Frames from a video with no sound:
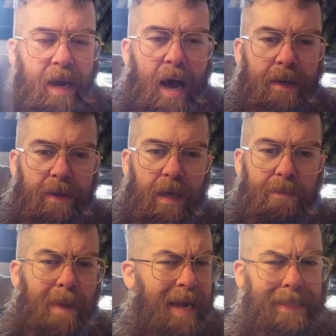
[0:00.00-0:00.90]
God,
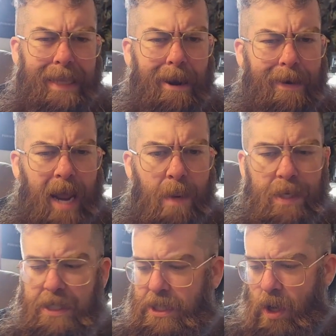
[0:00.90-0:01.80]
my glare game
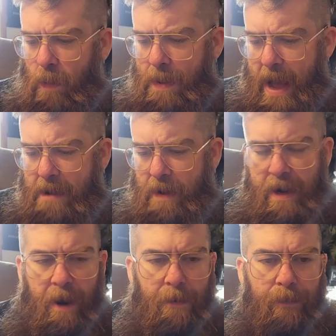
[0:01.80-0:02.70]
is so bad right
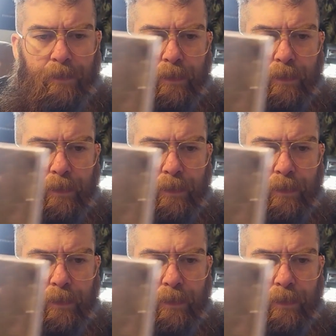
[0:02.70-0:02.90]
now.